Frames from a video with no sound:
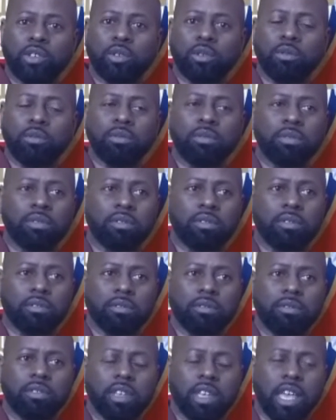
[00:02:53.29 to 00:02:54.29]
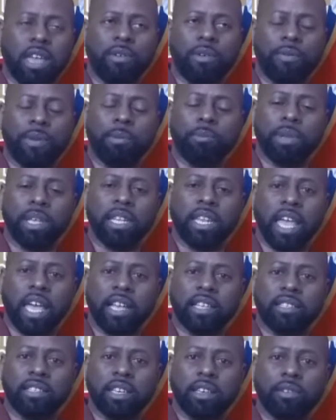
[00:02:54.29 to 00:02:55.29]
to everything being
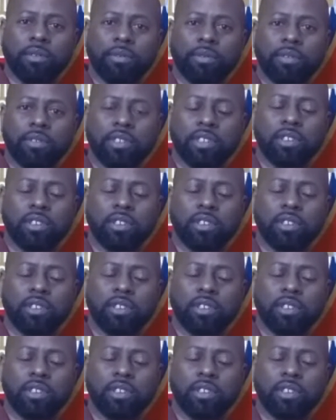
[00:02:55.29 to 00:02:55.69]
negative.